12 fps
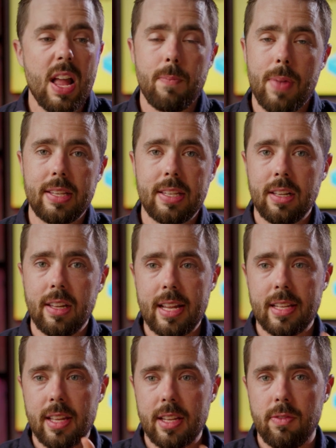Basically,
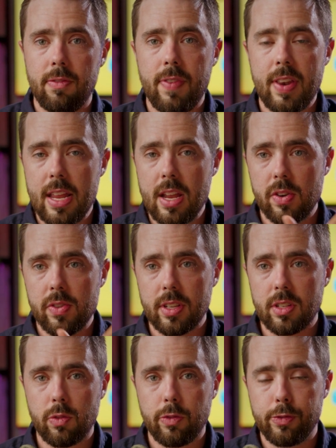it's this veneer,
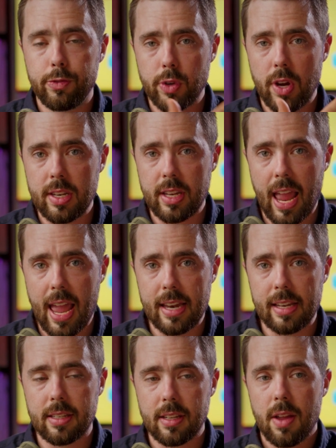this
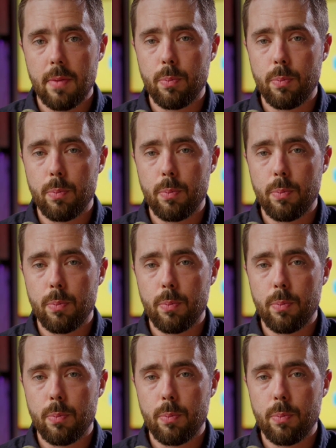front-end